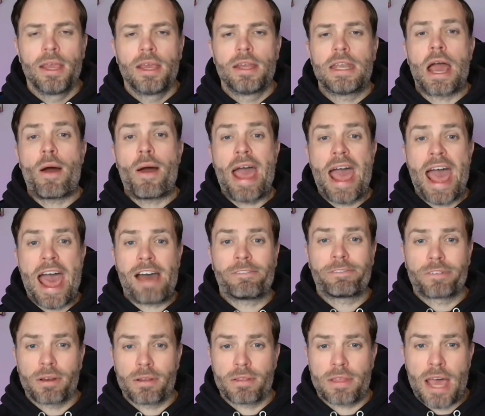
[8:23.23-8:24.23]
Now,
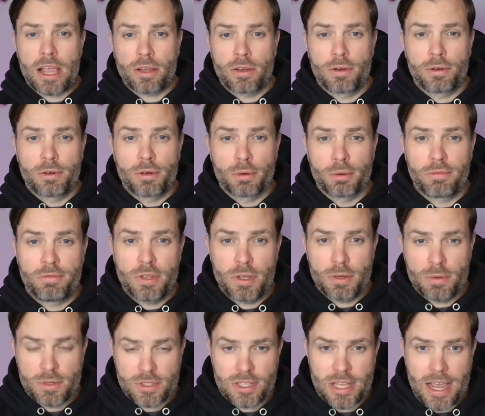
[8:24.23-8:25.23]
after that Google review
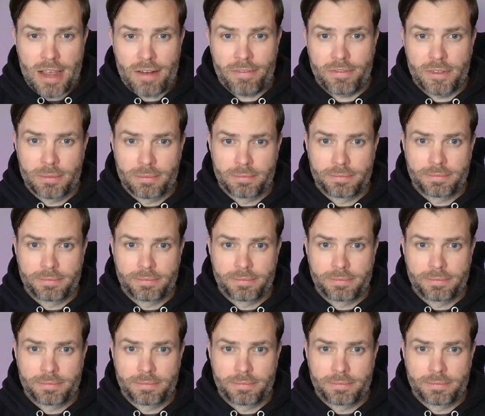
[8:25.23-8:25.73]
is left,